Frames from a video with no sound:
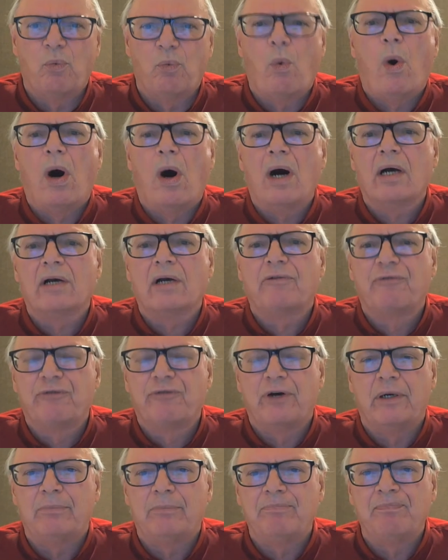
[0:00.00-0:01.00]
Walk
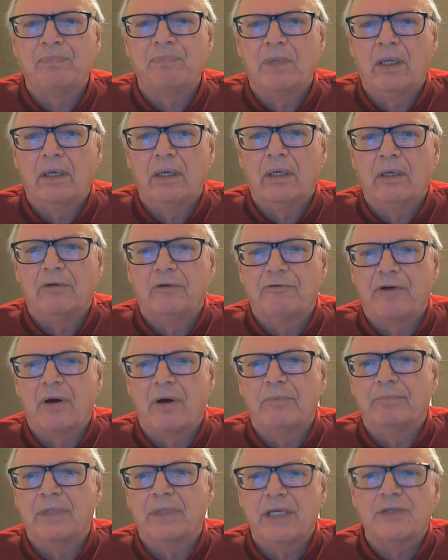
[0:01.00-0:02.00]
from
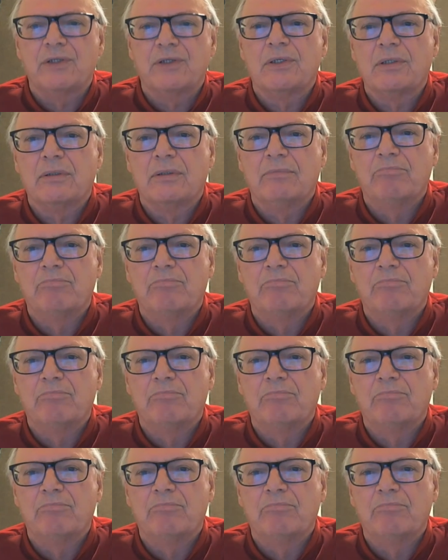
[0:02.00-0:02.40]
from this